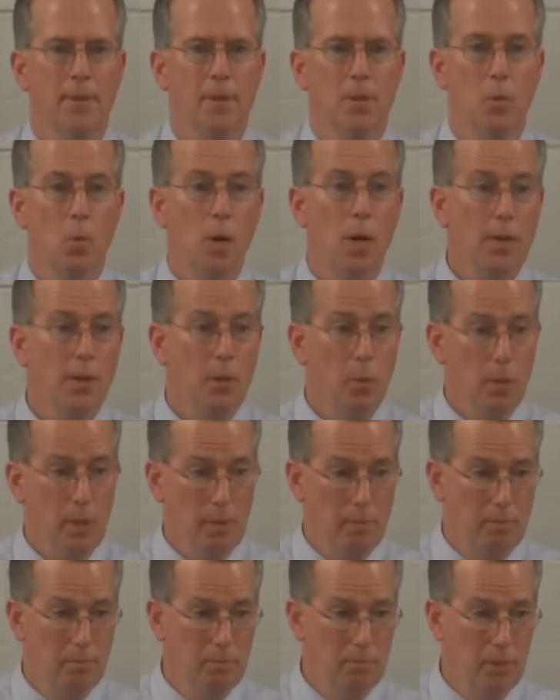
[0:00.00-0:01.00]
the one that we
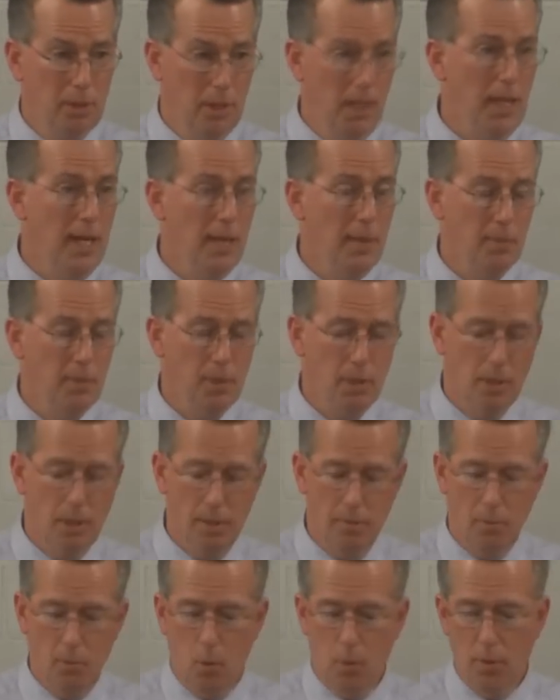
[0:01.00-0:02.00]
claim to
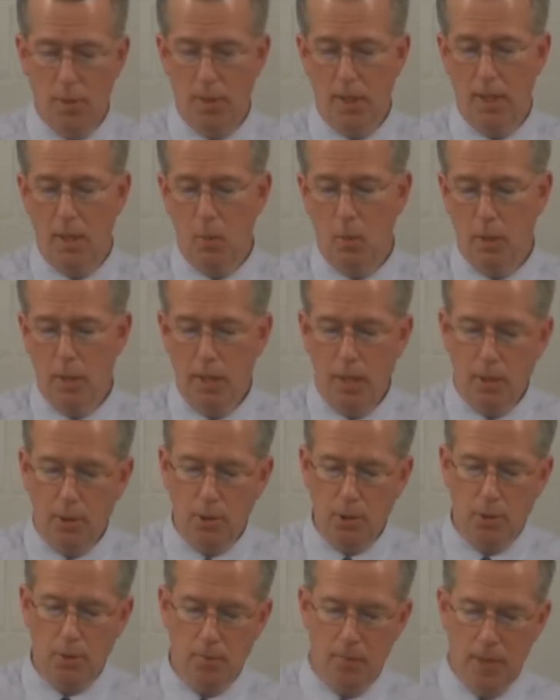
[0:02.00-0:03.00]
love more than anyone
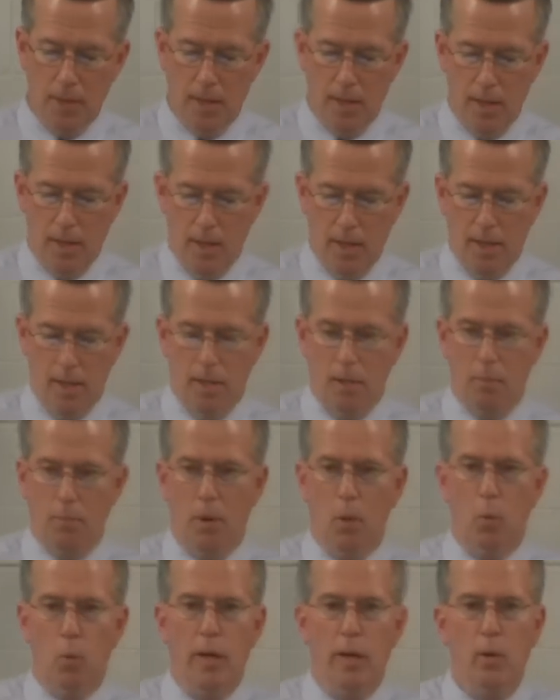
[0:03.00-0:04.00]
else
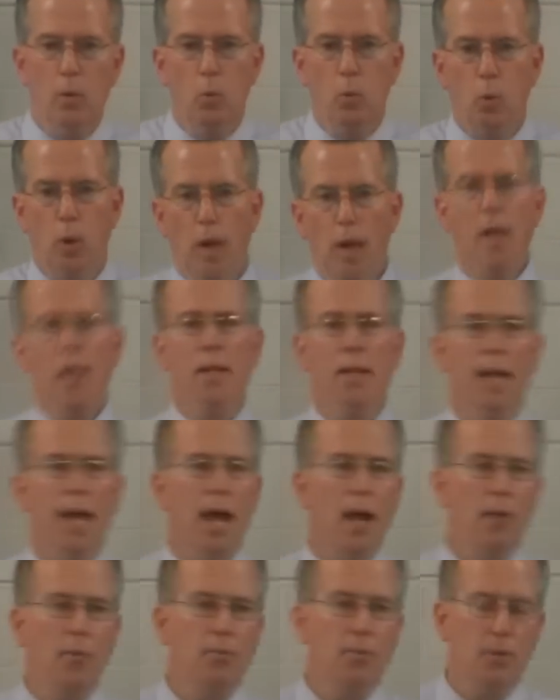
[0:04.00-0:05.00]
but we run
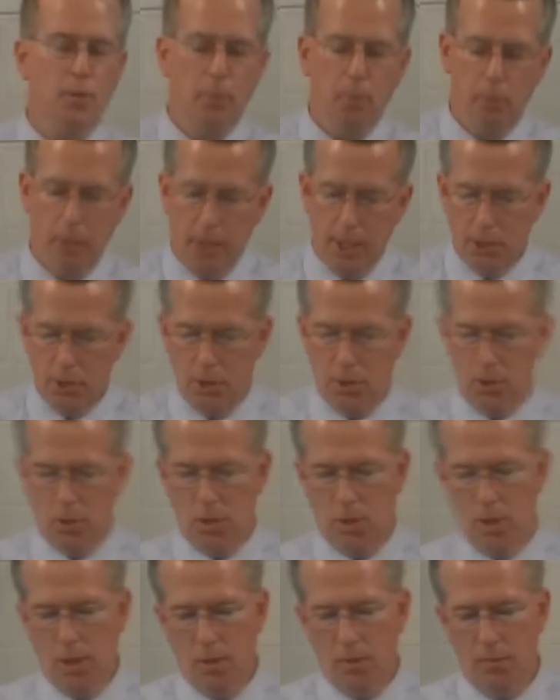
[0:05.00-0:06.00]
after the
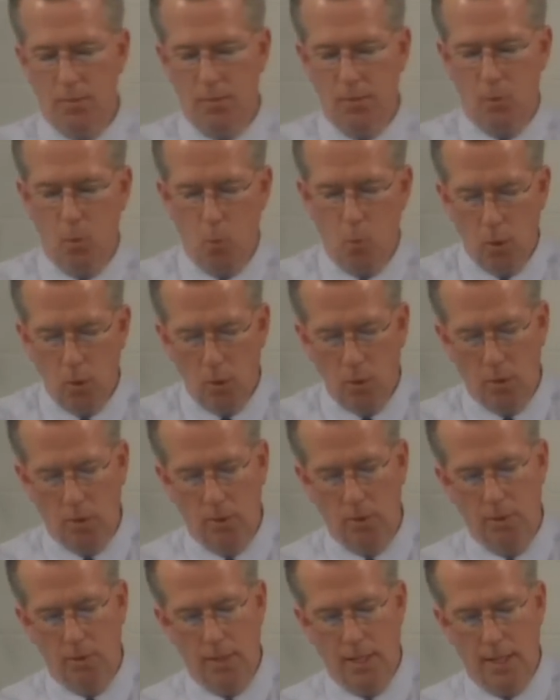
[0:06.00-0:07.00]
pleasures of the
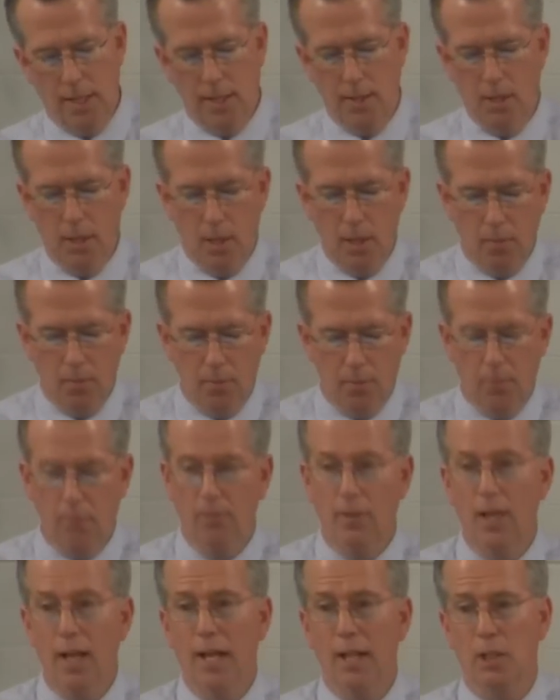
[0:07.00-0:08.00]
world and of the
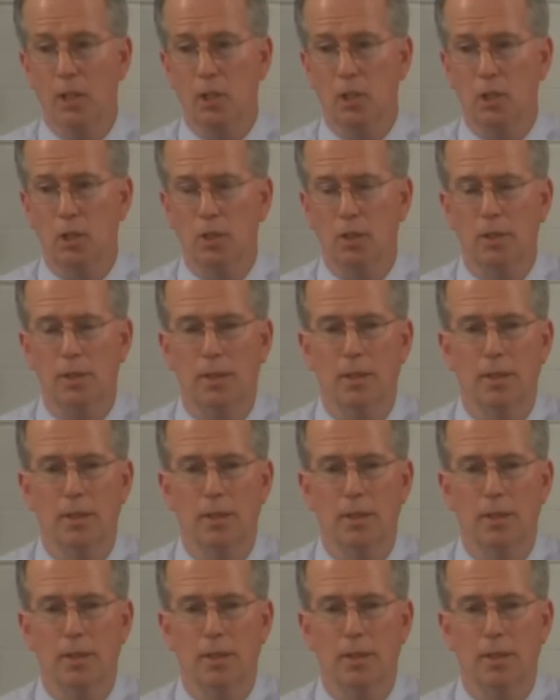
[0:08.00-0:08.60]
flesh.